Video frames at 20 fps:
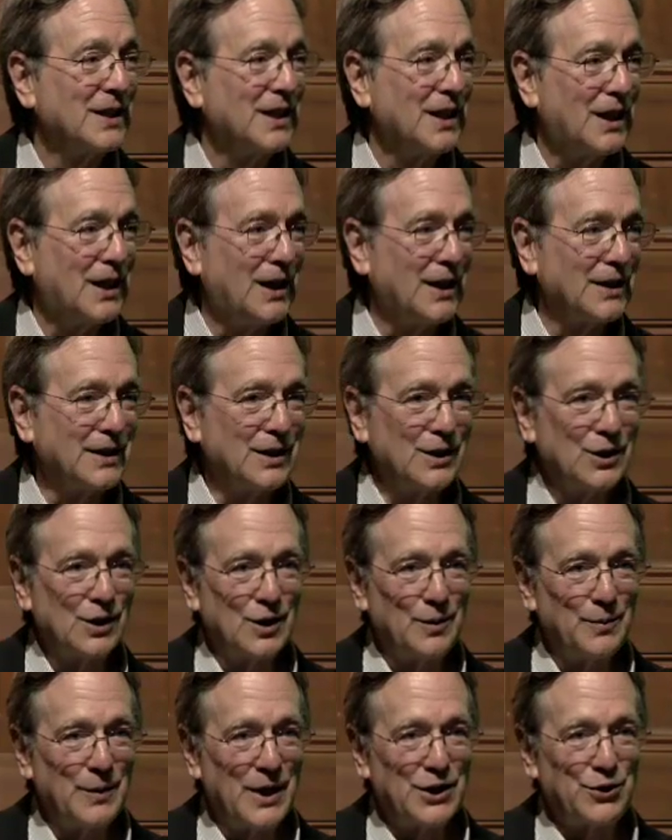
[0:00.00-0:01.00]

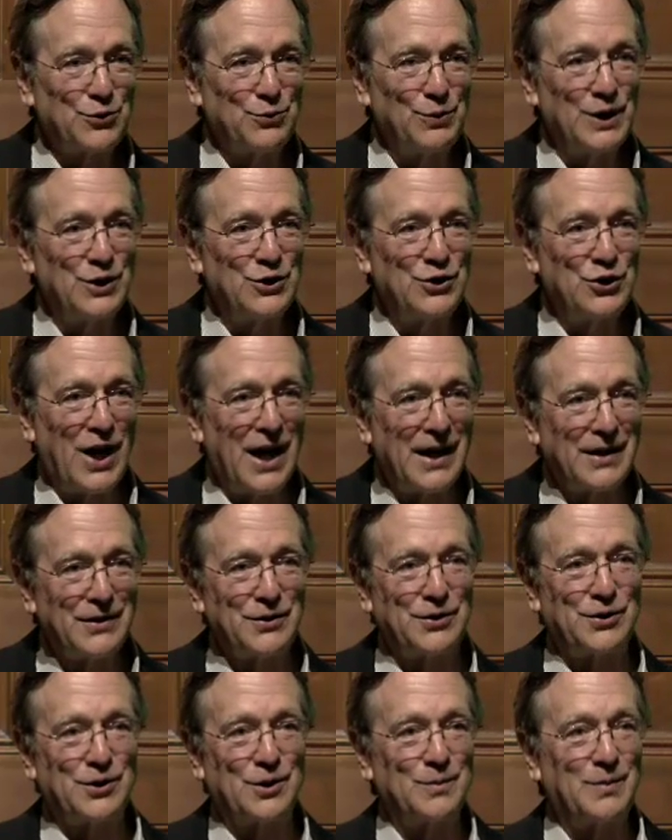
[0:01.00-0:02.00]
Gilgamesh
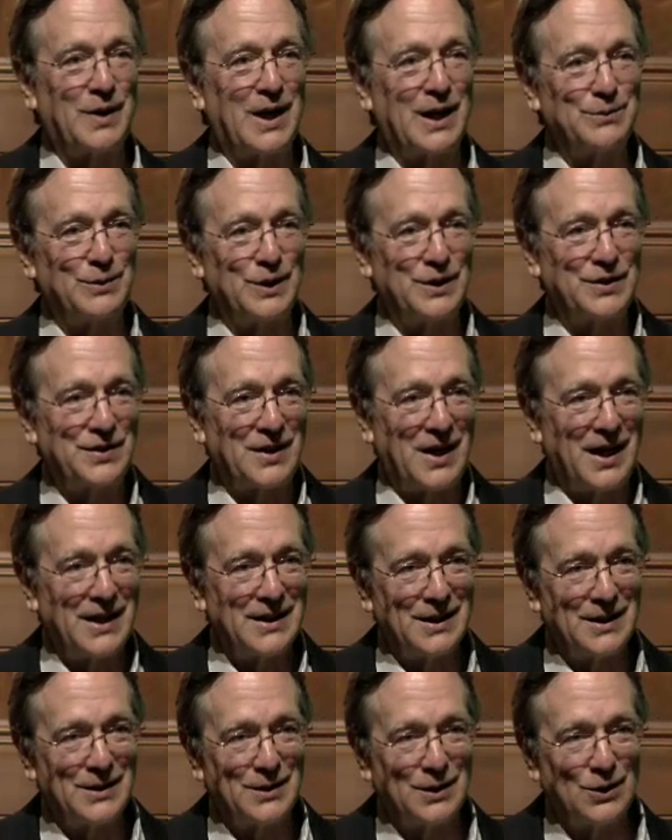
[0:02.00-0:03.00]
rejects her by
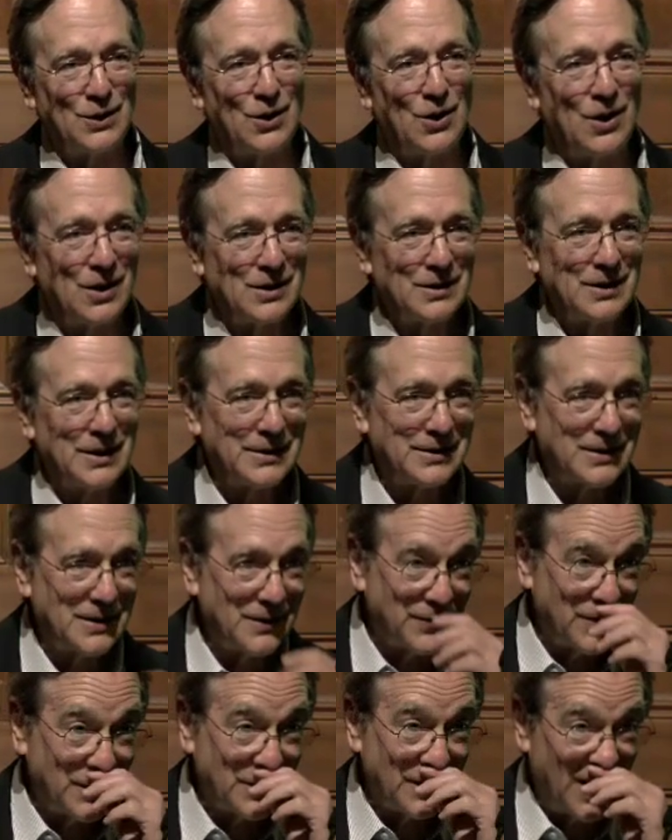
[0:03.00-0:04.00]
reciting the long list
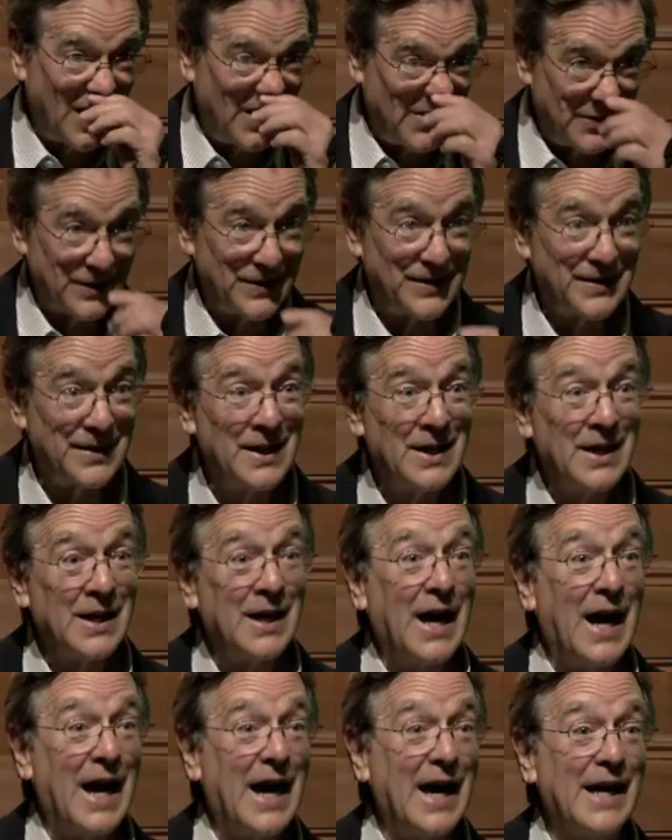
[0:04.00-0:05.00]
of her lovers
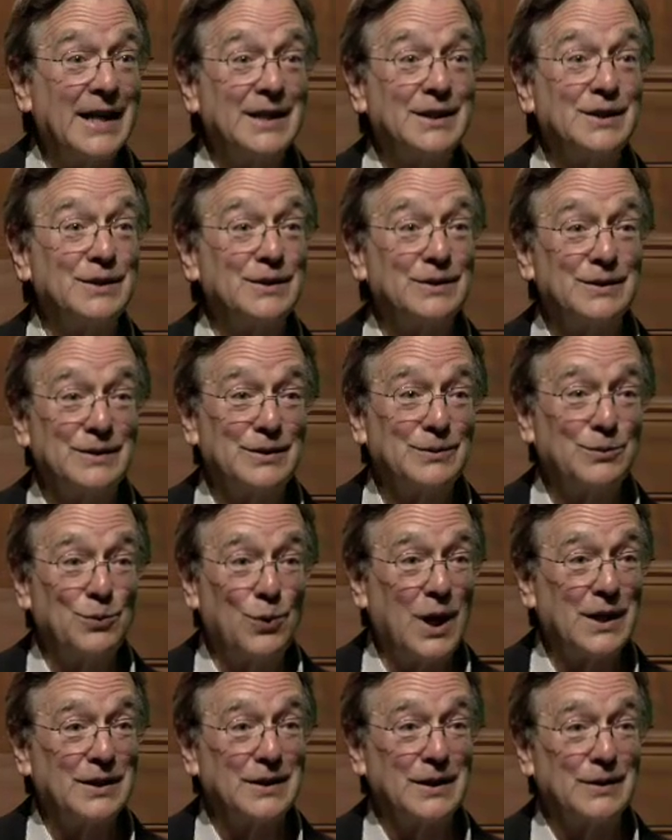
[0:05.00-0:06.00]
and
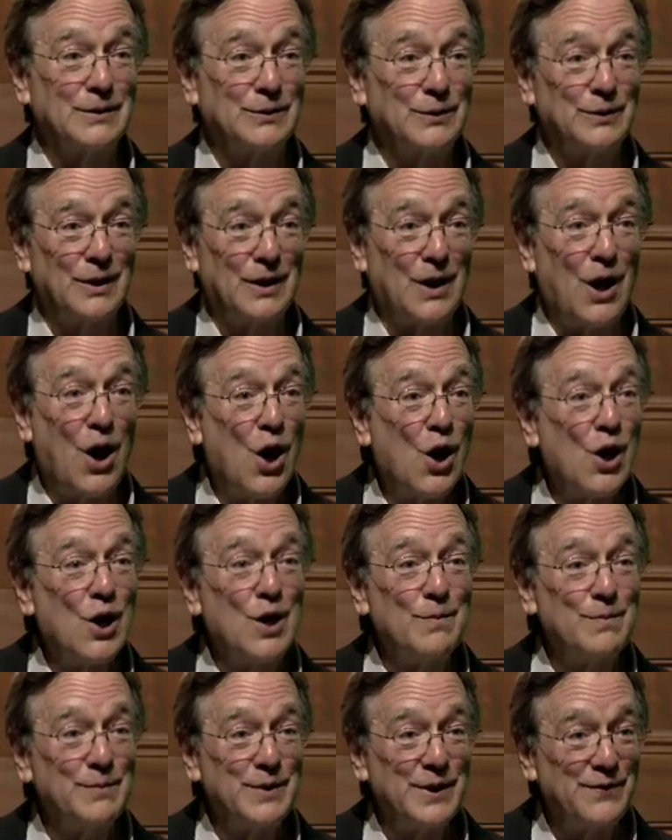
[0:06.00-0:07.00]
what
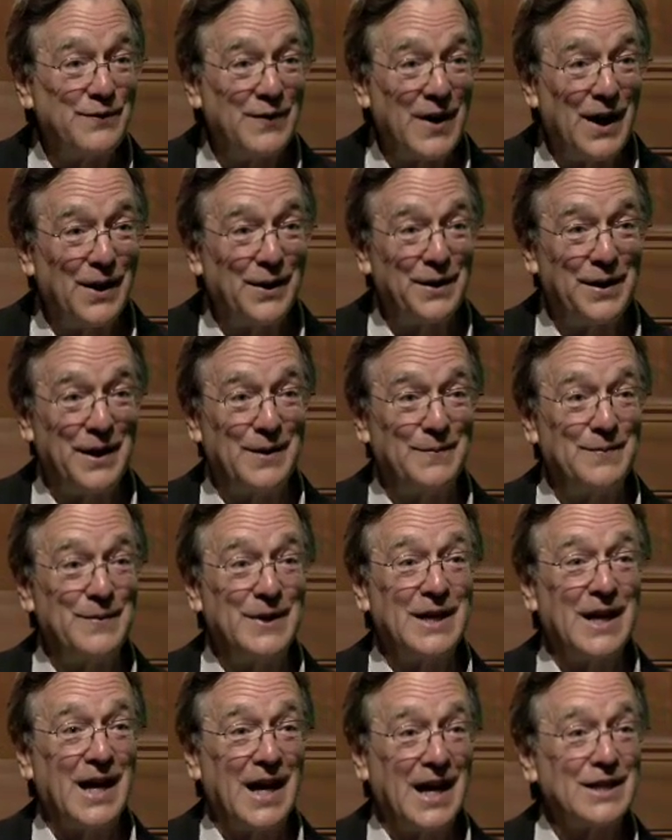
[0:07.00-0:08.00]
harm befell them
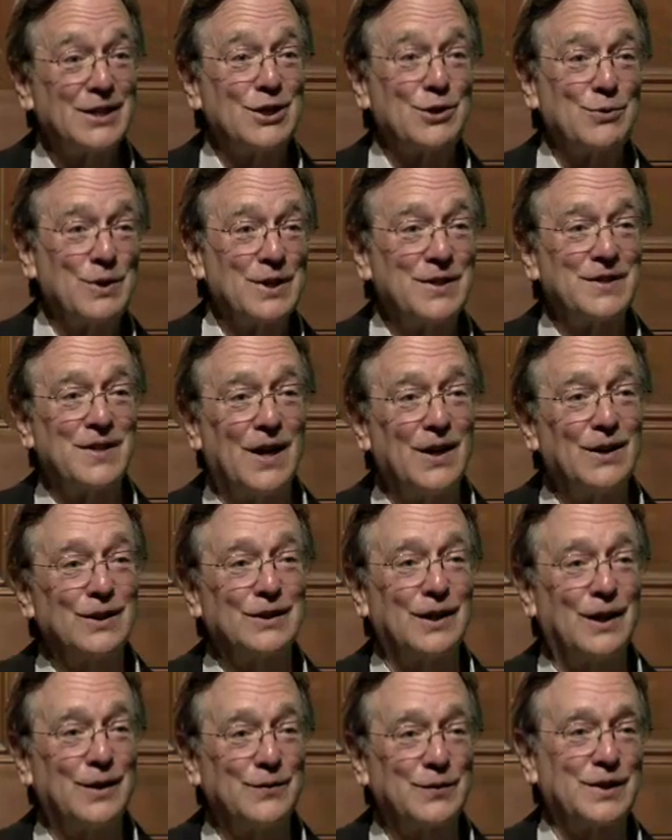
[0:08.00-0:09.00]
as a
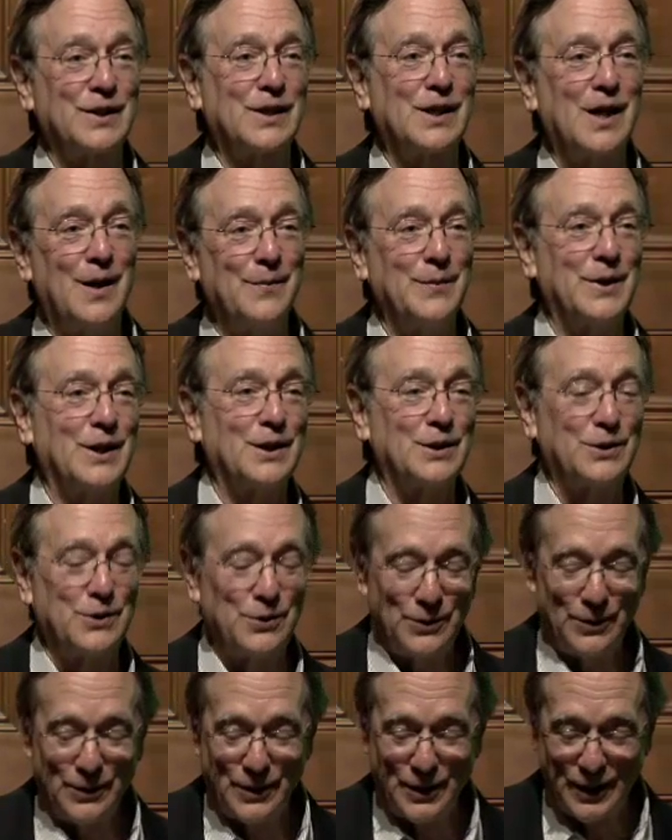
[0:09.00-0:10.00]
result of succumbing
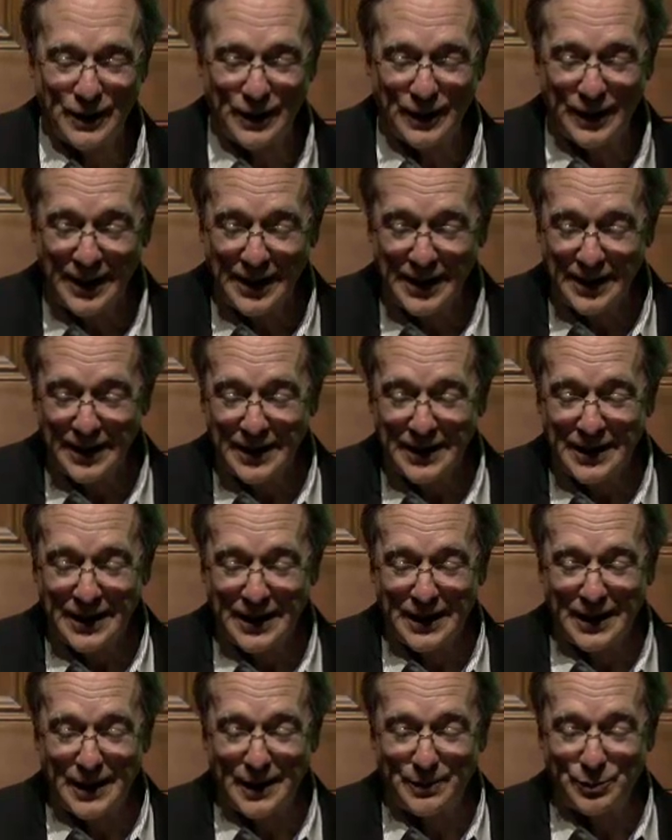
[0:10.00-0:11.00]
to her
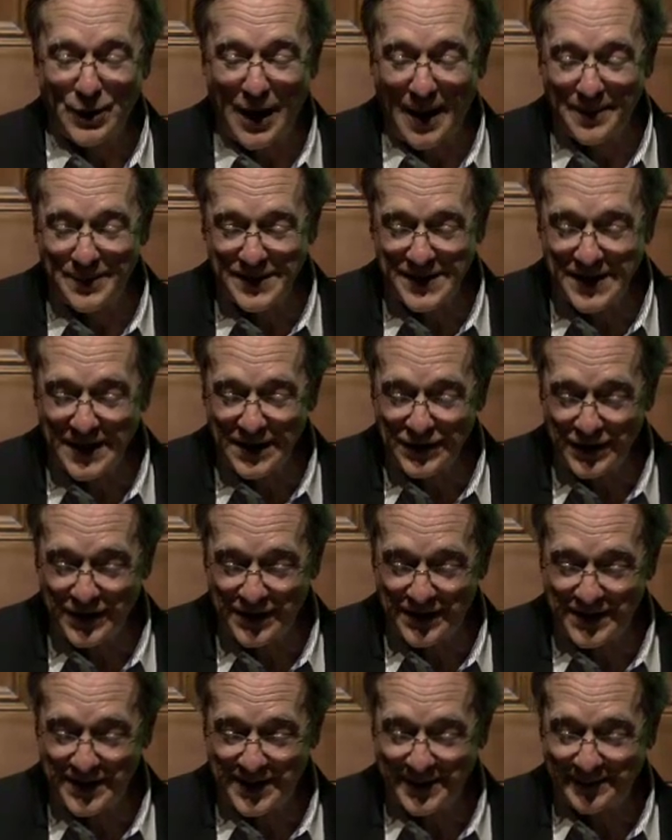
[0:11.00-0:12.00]

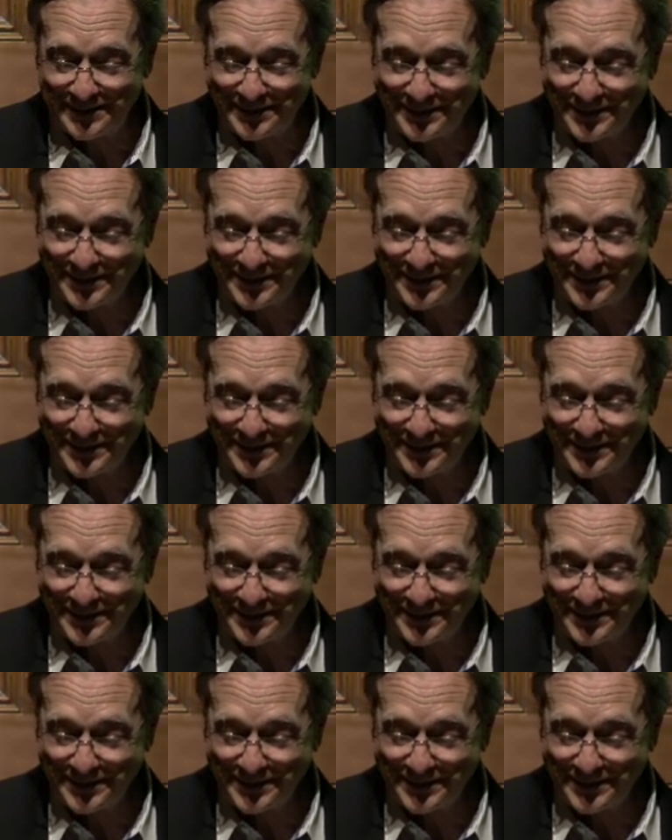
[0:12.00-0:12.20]
propositions.